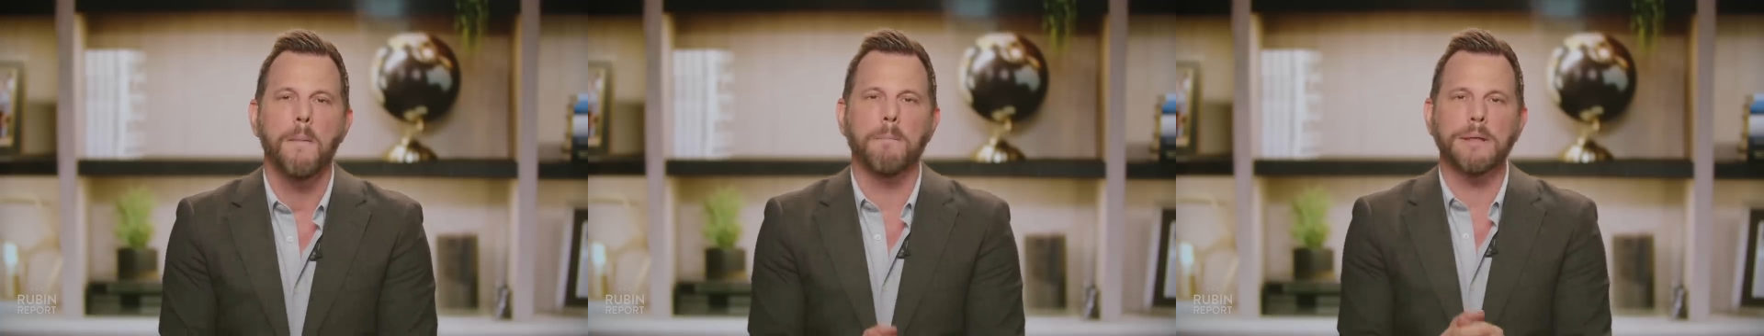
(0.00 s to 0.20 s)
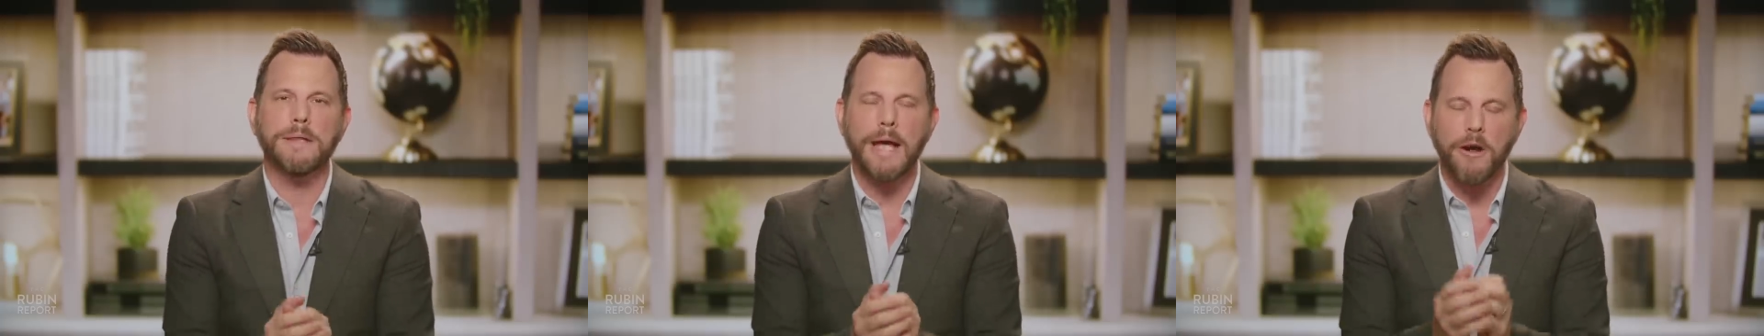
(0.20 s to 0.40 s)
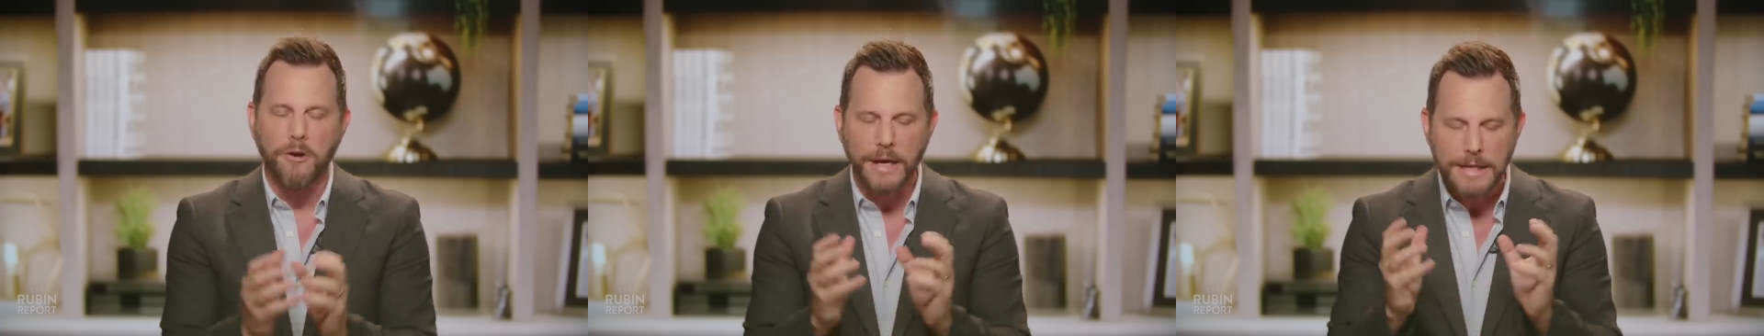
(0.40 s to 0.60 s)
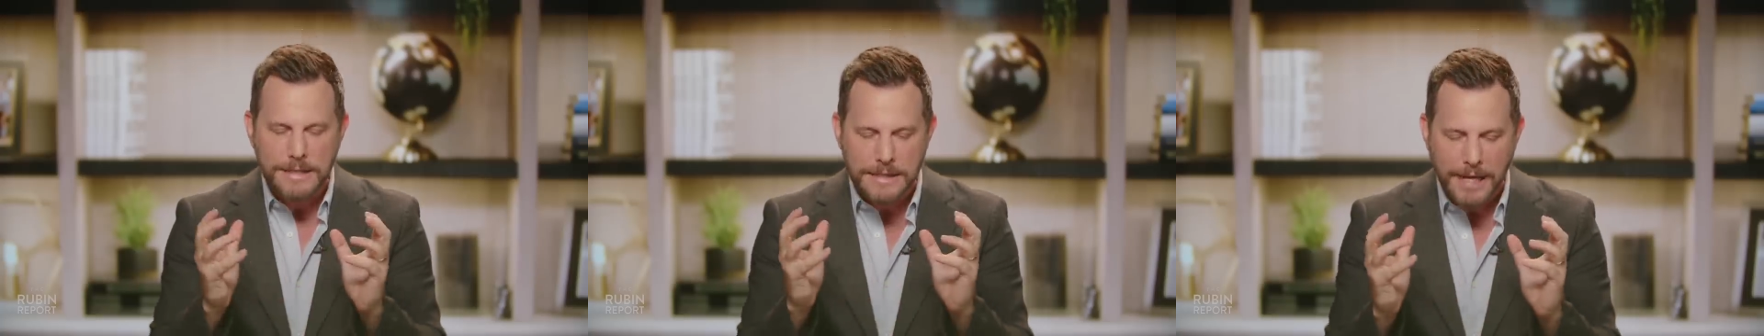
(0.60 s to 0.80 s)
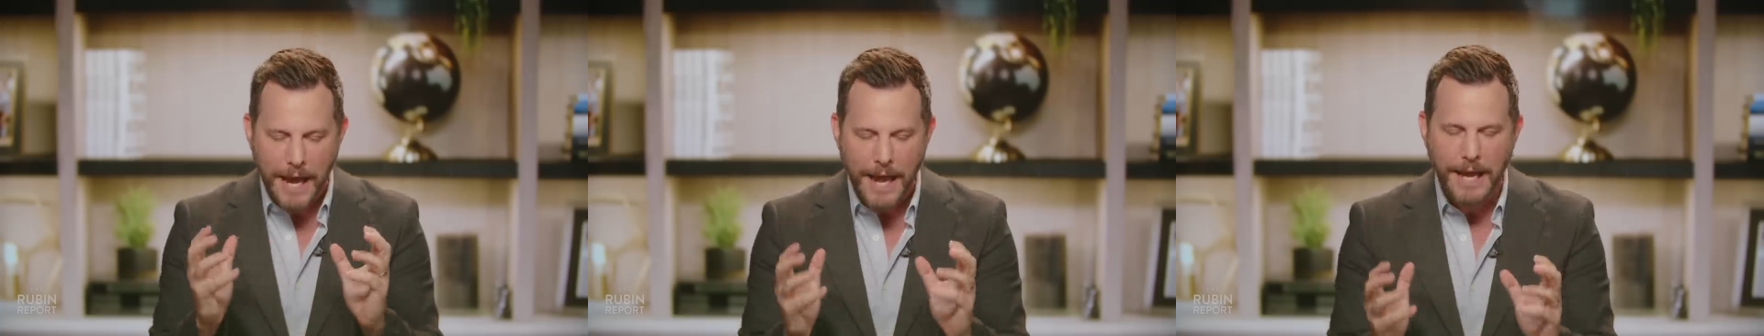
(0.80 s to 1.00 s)
but they are
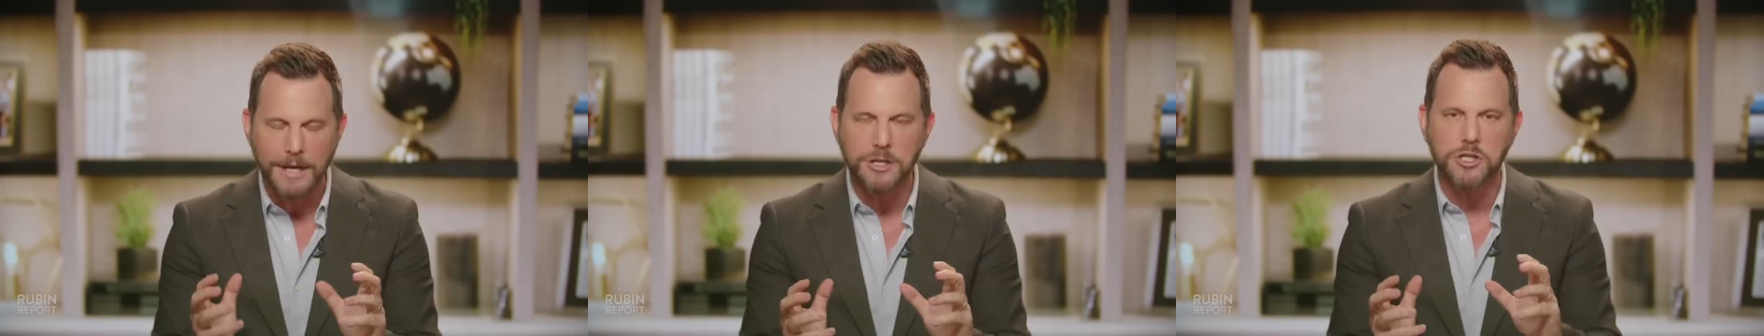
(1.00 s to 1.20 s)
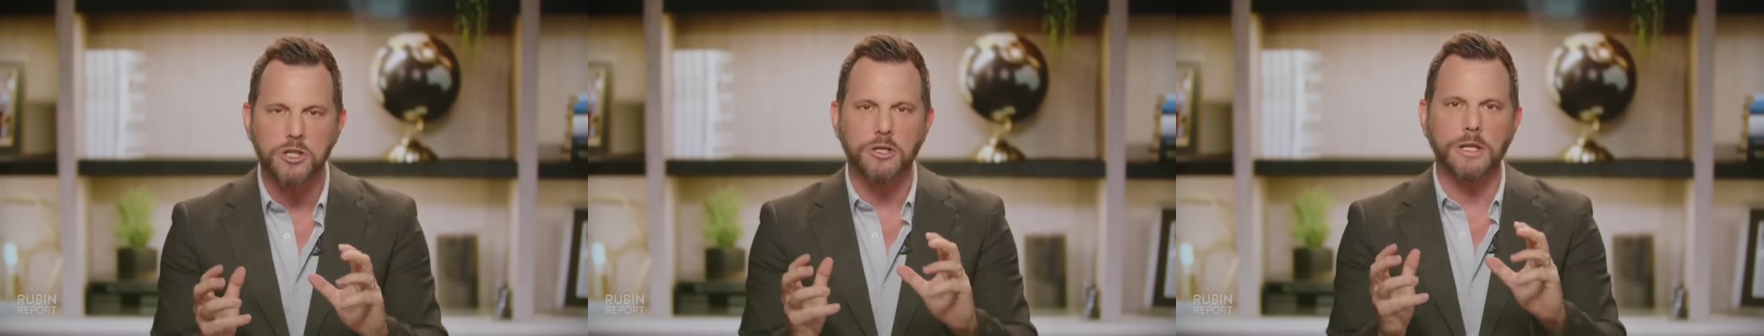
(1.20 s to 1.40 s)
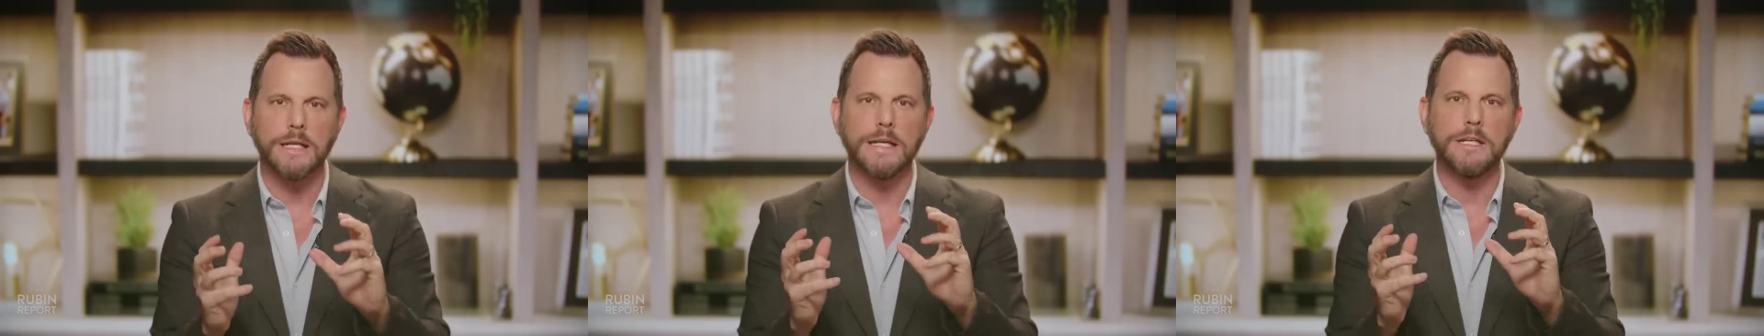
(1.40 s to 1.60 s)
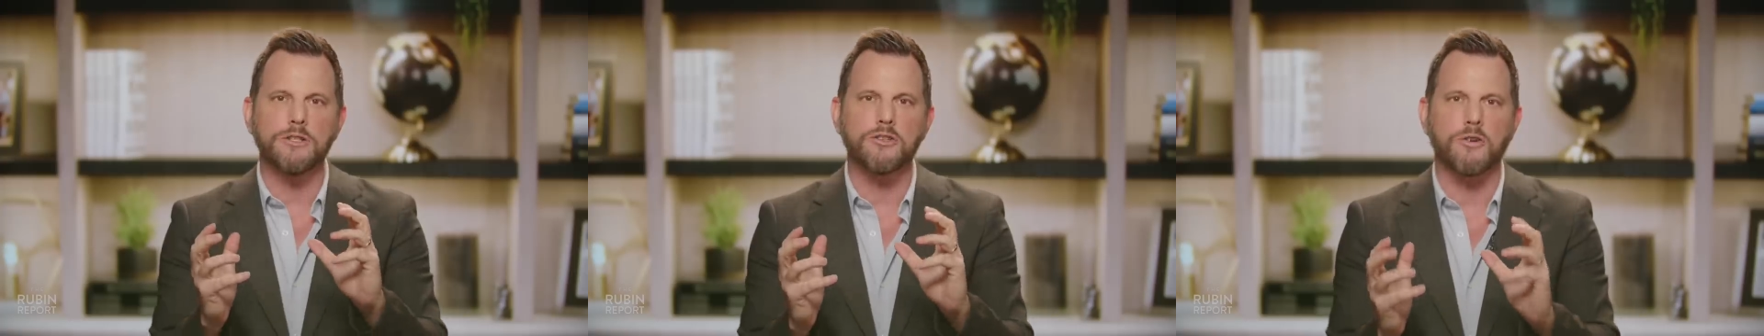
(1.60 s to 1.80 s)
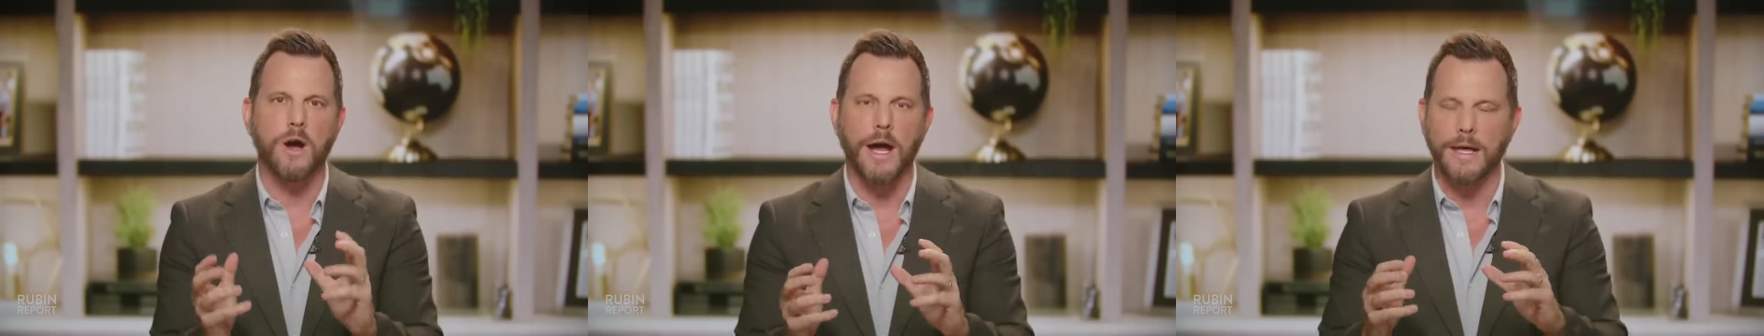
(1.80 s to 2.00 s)
intentionally
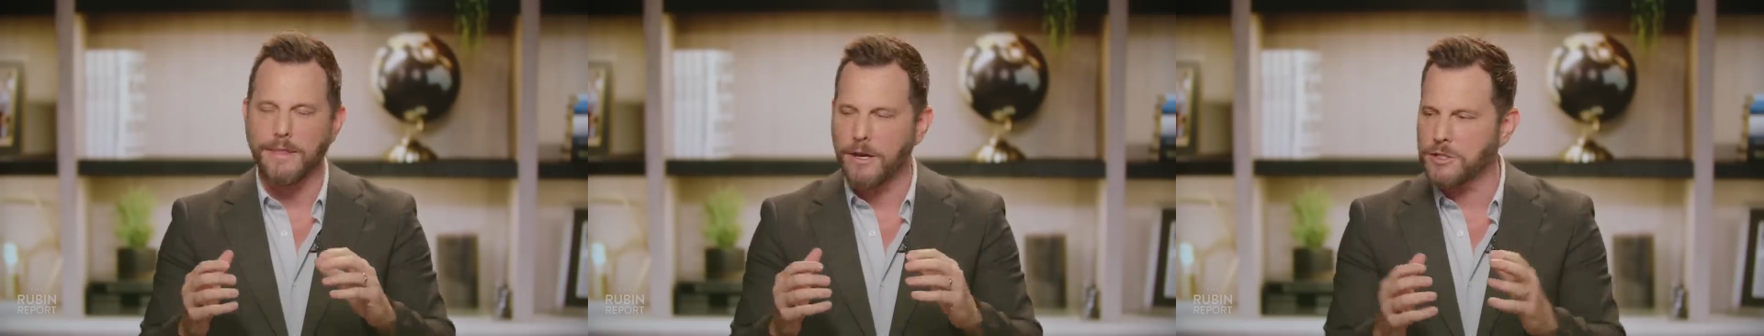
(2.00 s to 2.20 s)
trying.